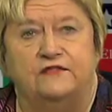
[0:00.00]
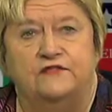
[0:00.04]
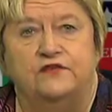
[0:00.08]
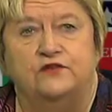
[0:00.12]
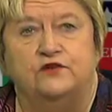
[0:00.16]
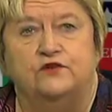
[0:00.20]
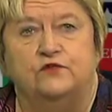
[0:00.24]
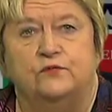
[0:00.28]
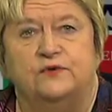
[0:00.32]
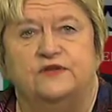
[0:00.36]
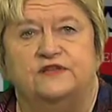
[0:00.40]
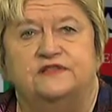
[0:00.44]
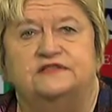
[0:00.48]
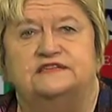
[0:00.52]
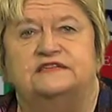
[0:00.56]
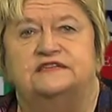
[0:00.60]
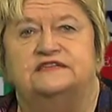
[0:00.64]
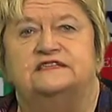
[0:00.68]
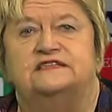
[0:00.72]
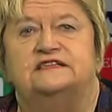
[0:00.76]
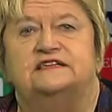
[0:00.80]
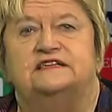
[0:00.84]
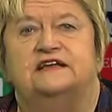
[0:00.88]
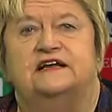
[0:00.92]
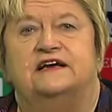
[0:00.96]
that you're with
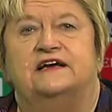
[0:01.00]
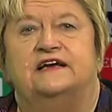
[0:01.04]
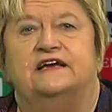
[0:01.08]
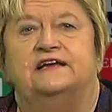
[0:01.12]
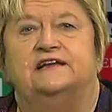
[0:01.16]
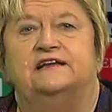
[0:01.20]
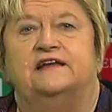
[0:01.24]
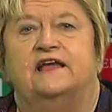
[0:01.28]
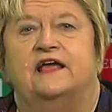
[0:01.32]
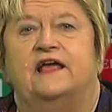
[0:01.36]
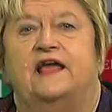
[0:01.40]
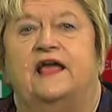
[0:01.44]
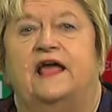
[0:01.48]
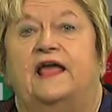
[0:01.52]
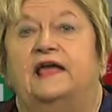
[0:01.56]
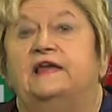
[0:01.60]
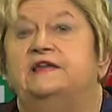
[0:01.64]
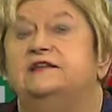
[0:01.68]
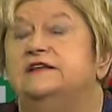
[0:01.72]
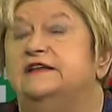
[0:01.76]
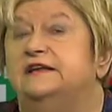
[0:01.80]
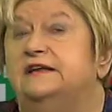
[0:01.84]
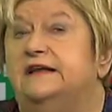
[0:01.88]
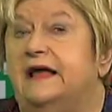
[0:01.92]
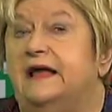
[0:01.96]
us tonight,
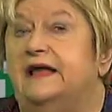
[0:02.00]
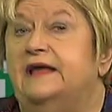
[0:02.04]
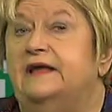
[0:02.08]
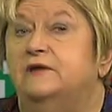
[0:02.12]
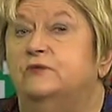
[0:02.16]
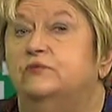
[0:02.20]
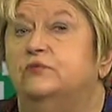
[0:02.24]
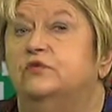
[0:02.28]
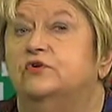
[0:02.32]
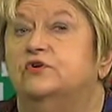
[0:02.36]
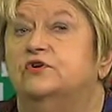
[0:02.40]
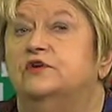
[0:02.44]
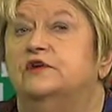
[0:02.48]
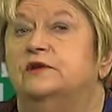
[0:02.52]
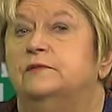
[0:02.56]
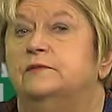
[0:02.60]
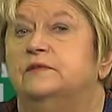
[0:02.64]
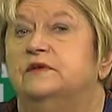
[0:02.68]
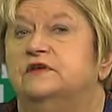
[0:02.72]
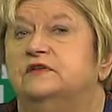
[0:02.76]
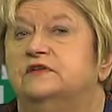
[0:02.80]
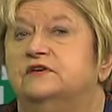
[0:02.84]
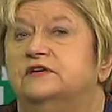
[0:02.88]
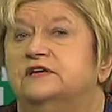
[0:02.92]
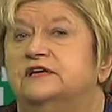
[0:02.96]
and tonight we're going to
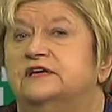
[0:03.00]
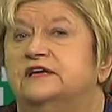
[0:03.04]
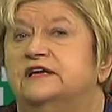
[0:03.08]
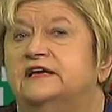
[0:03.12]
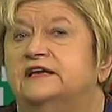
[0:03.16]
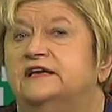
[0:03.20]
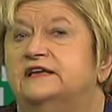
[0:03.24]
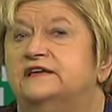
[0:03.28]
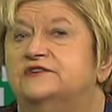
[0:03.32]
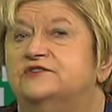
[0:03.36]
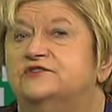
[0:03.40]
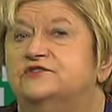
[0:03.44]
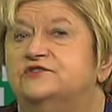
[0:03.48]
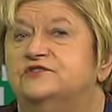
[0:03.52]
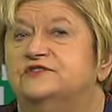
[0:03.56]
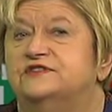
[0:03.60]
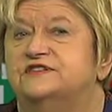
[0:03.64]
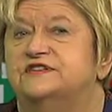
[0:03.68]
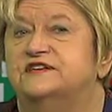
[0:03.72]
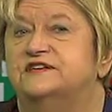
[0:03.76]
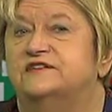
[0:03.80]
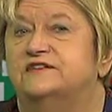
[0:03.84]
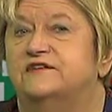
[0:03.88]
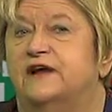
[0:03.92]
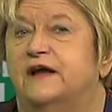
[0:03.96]
be looking at issues
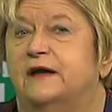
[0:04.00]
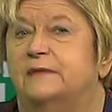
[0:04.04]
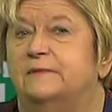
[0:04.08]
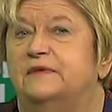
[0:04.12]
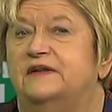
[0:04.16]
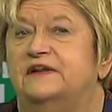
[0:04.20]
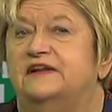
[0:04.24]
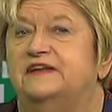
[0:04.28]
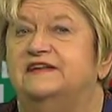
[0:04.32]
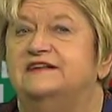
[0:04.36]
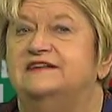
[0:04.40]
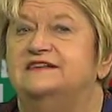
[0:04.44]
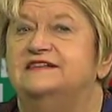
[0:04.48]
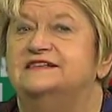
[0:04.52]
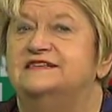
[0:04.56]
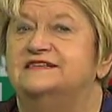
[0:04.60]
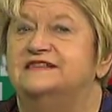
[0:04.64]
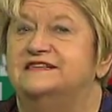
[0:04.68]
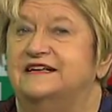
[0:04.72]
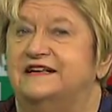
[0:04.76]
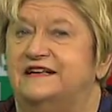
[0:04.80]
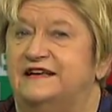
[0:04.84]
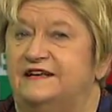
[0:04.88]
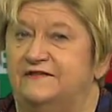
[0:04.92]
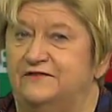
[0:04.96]
that are happening in the
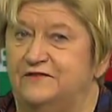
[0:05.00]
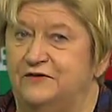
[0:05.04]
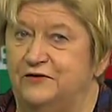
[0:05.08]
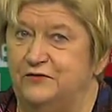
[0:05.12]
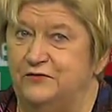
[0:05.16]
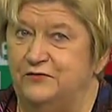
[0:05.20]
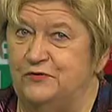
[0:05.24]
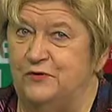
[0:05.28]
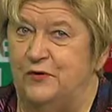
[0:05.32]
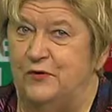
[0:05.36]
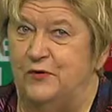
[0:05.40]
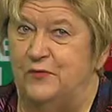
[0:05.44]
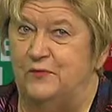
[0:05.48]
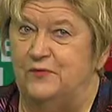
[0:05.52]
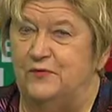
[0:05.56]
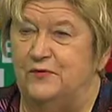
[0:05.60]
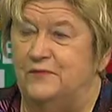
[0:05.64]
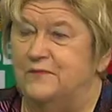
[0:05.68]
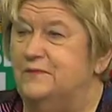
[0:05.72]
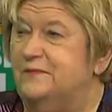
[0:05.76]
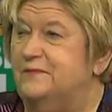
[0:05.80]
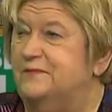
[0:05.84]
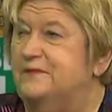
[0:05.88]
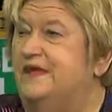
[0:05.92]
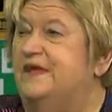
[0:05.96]
city of New Hope.
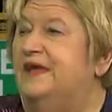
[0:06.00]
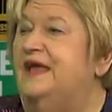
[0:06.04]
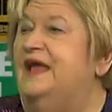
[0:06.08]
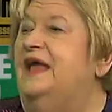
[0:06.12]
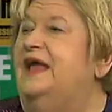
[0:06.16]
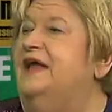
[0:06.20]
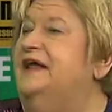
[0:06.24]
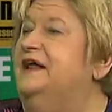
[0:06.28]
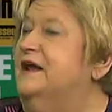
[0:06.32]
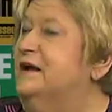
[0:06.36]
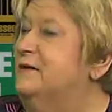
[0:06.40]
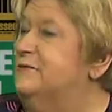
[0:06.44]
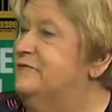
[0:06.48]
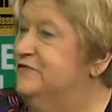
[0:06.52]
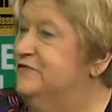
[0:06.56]
And I'm